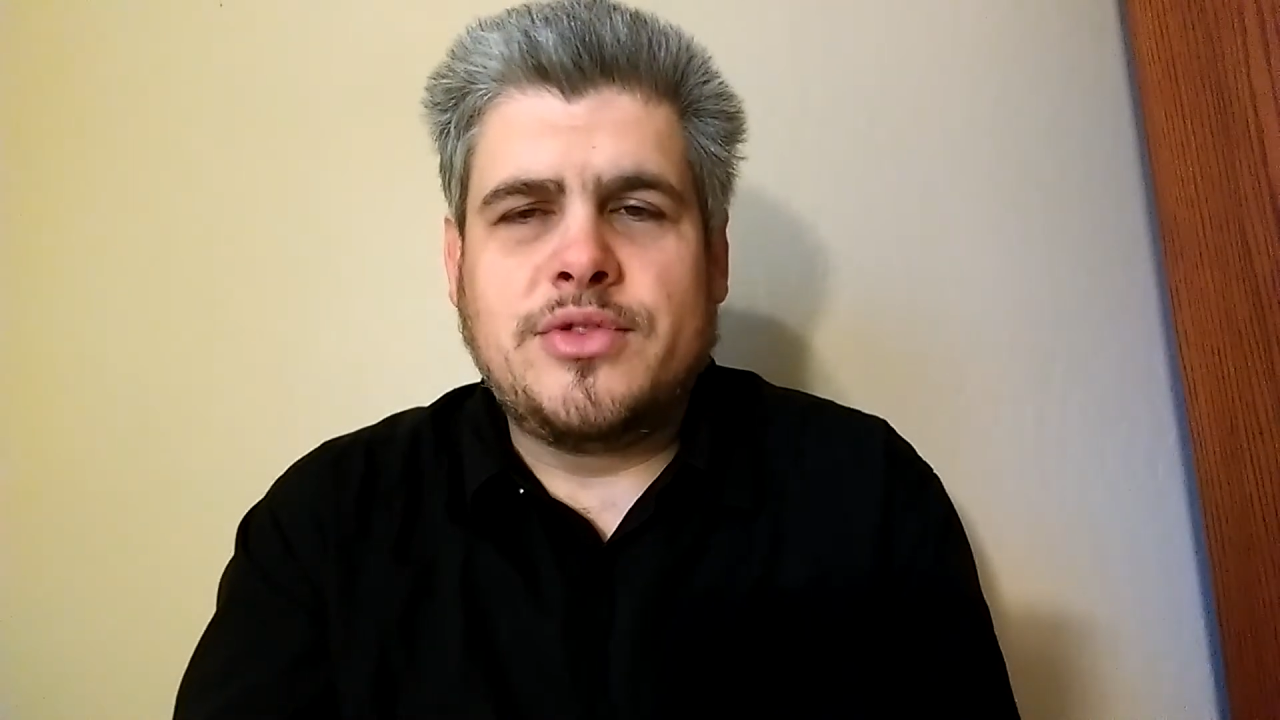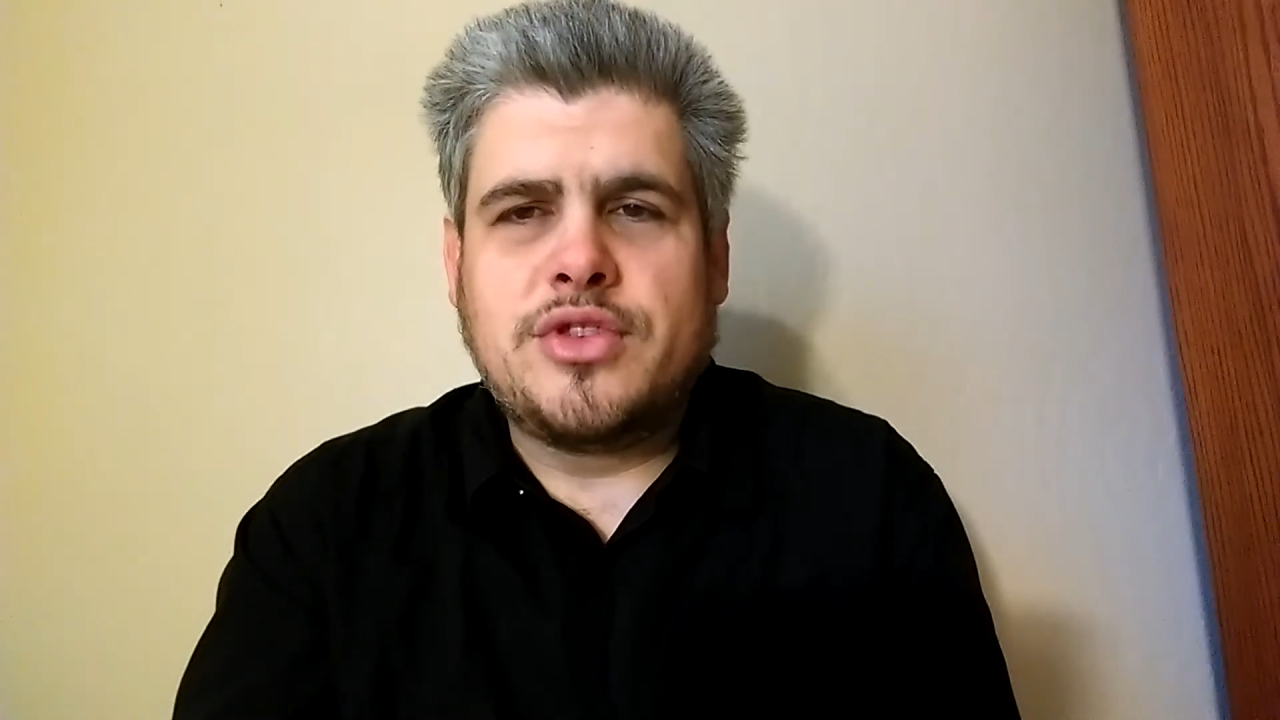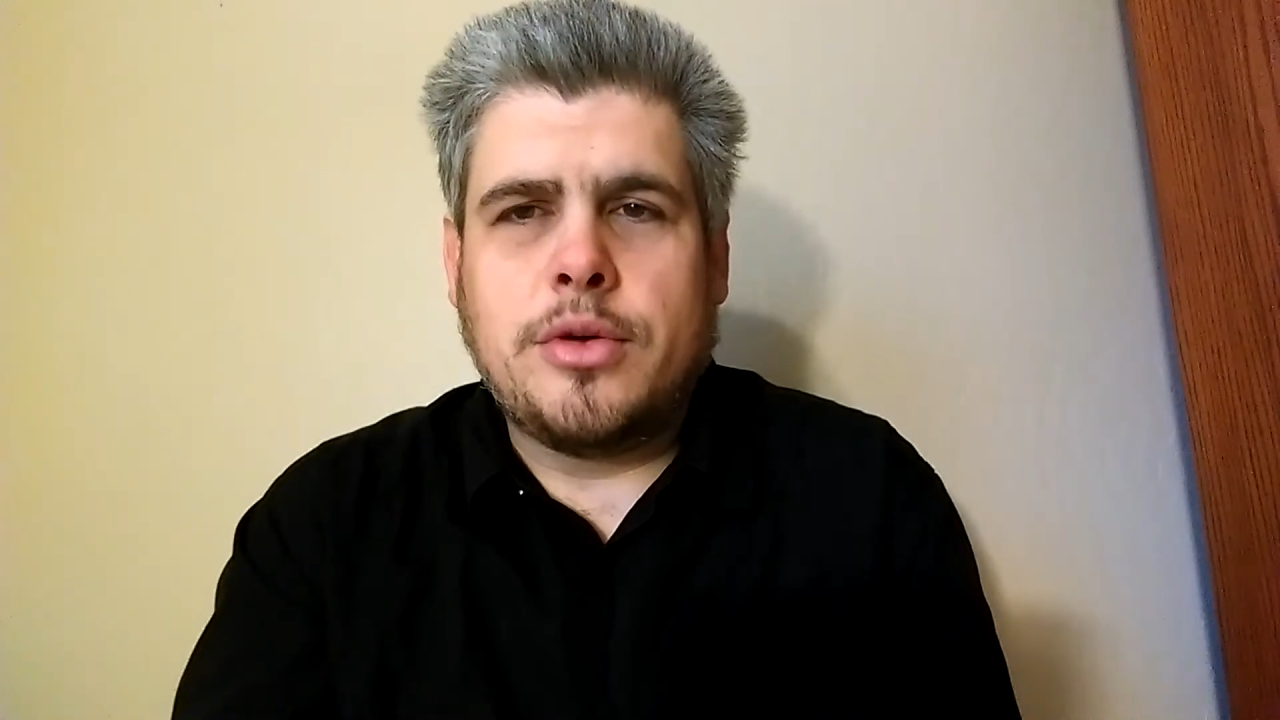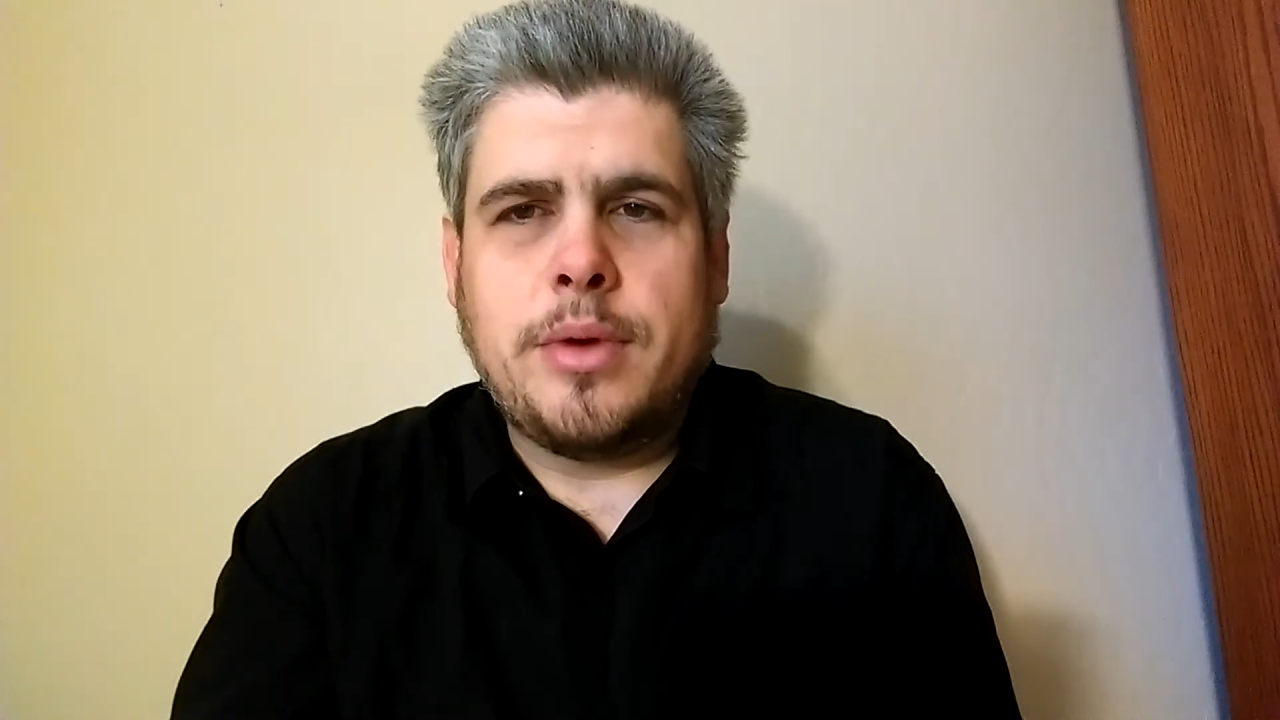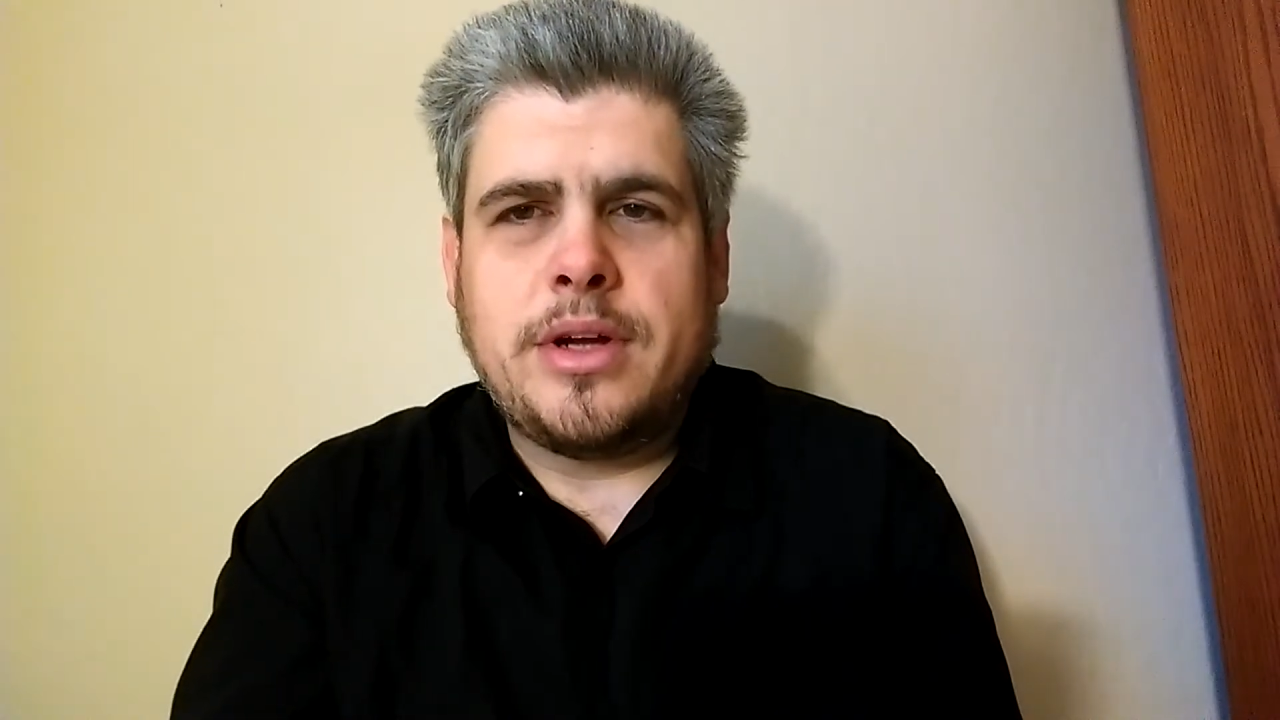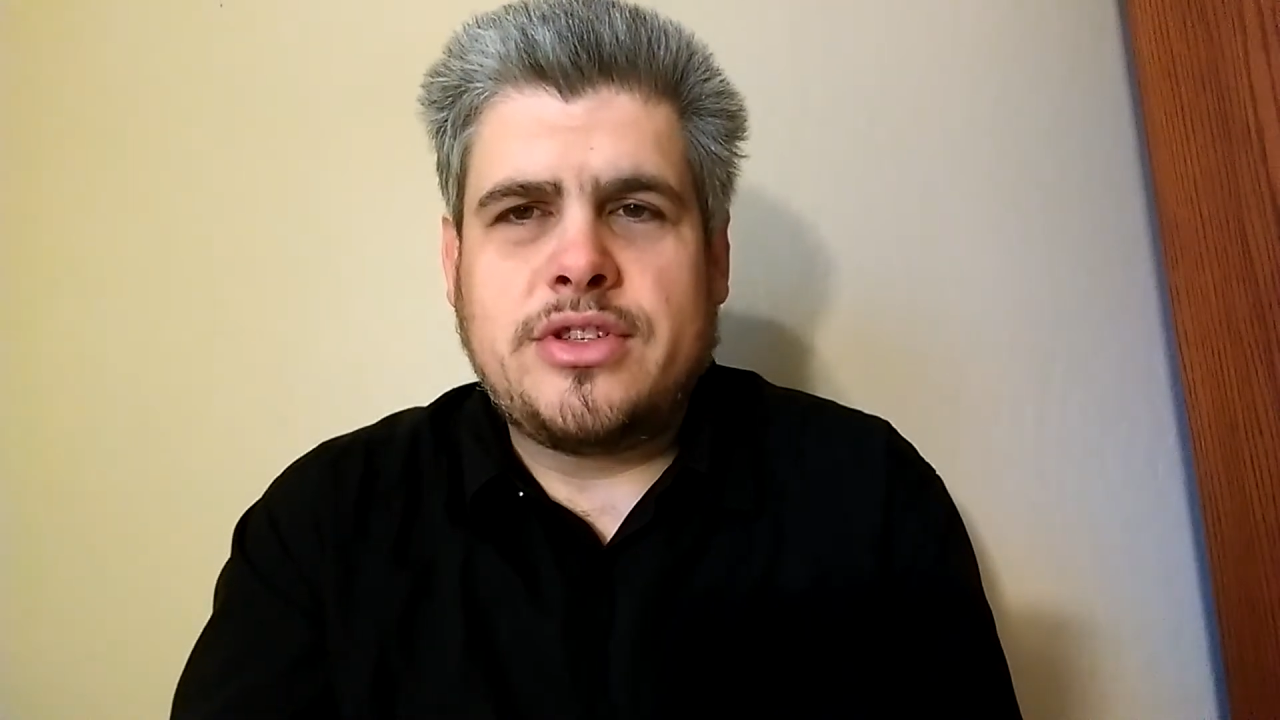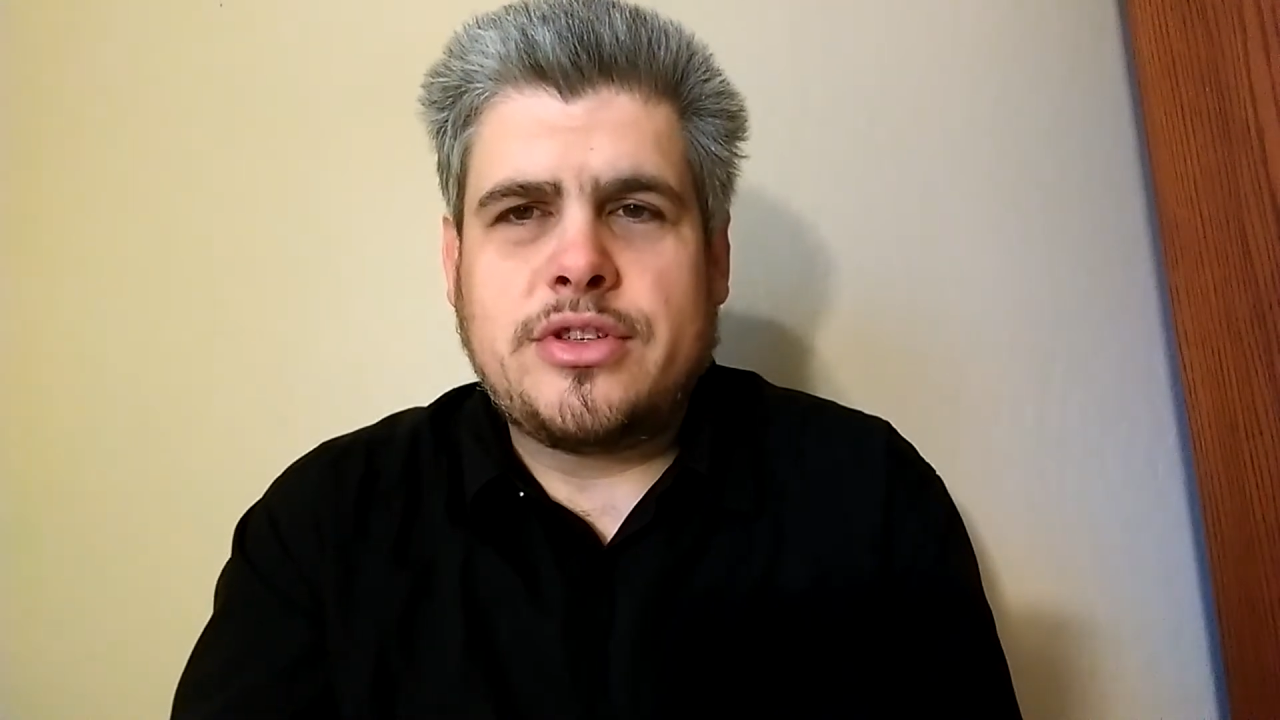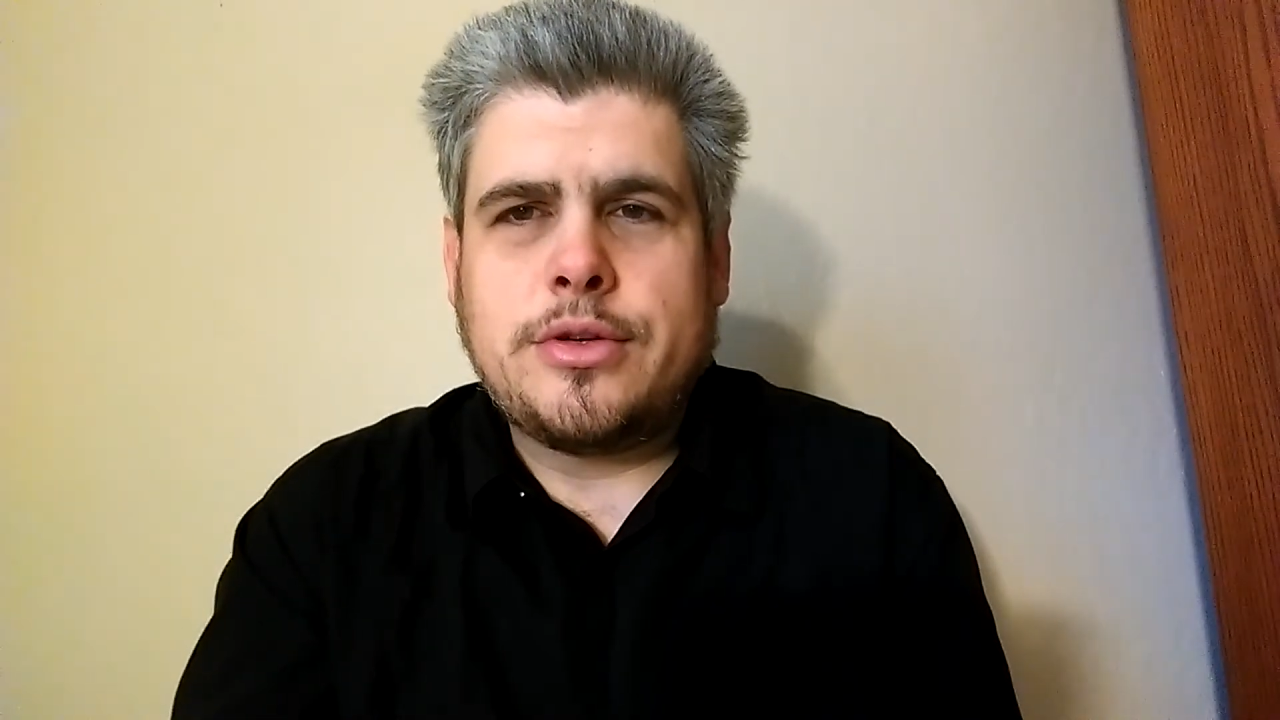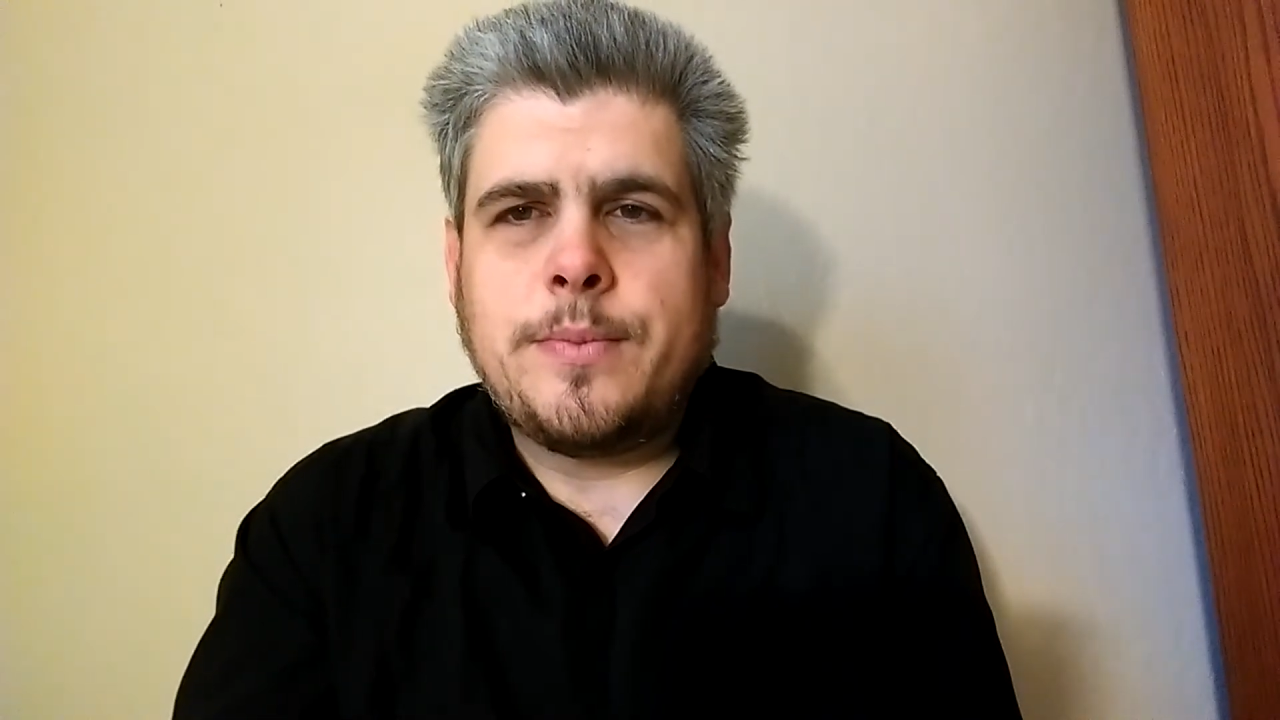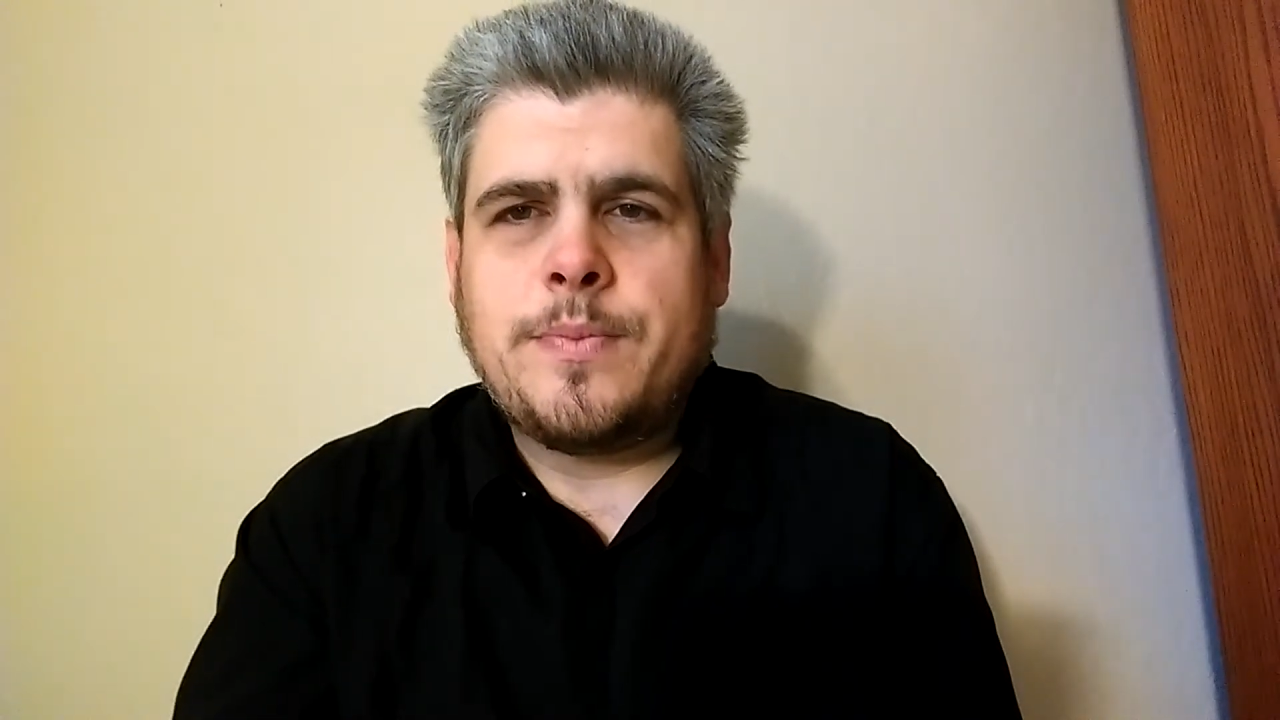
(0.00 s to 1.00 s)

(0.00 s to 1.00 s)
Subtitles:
so much.